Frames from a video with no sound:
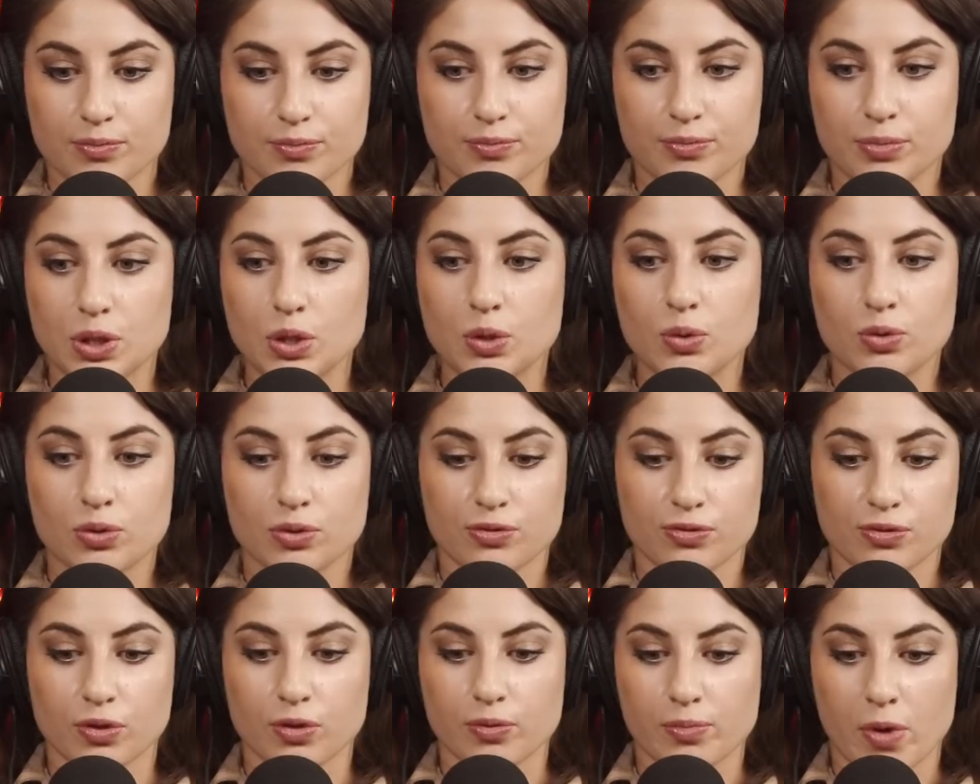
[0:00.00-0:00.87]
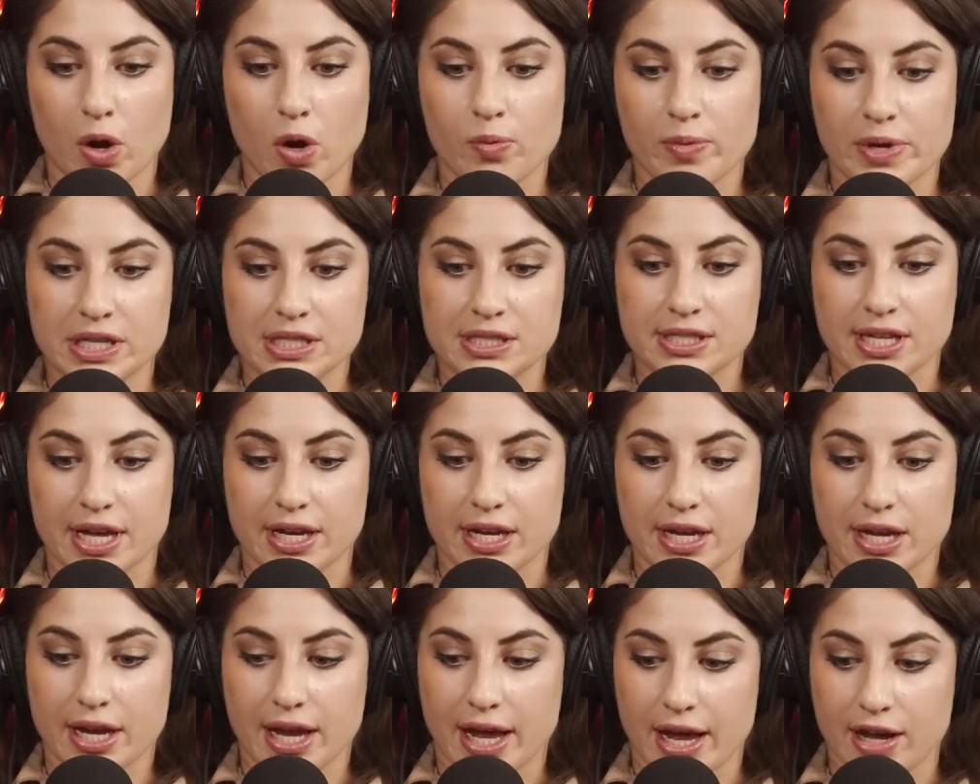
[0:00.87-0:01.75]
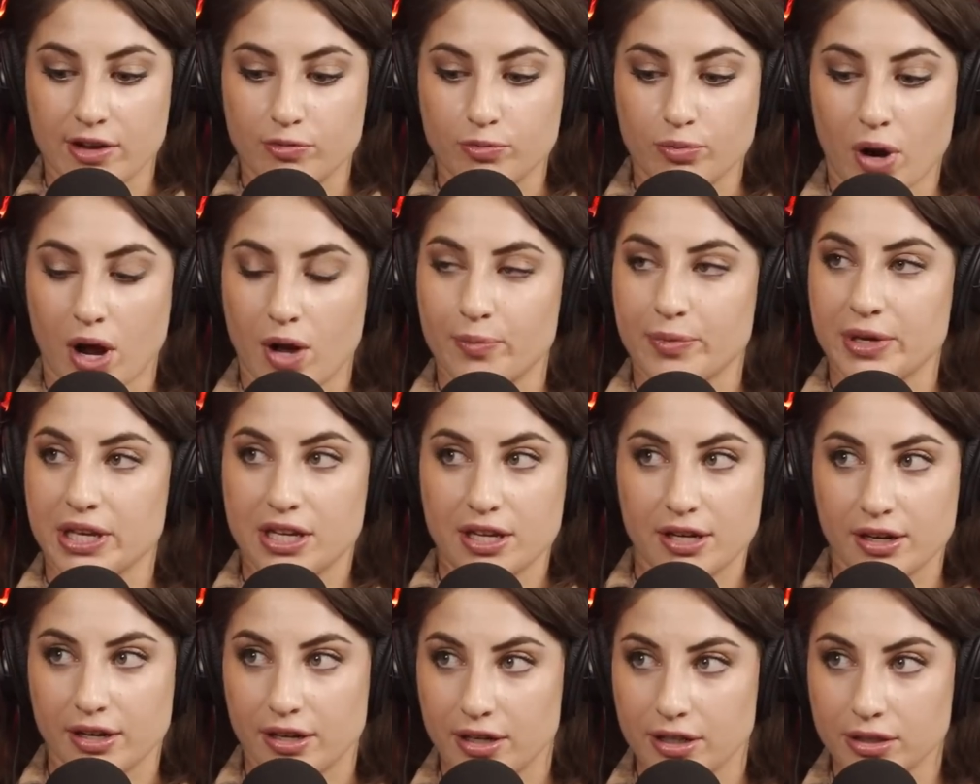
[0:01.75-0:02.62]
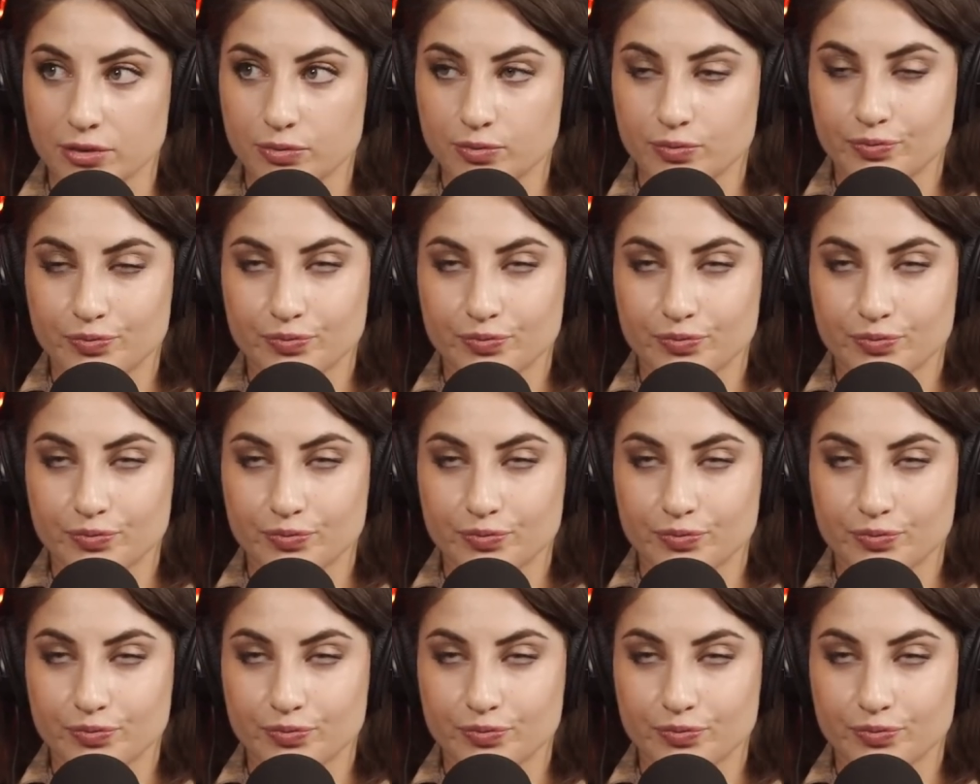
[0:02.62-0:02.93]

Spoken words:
beautiful moments that have brought me here